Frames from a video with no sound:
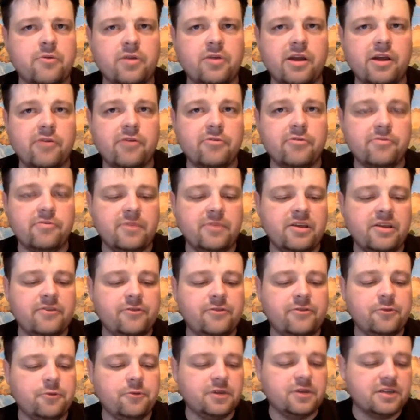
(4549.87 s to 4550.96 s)
one out with me if
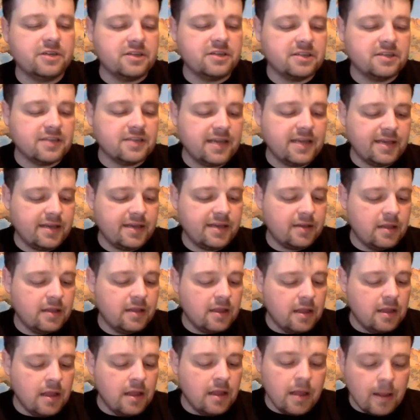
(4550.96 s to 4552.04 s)
you wanted to take it.
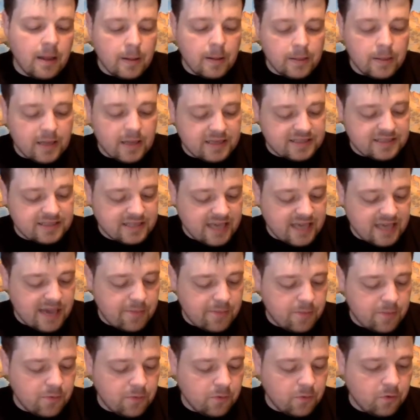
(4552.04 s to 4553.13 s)
Less
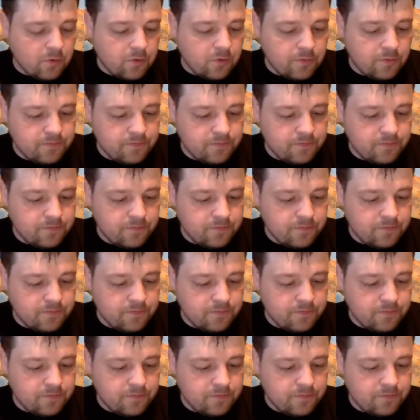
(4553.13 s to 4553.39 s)
capable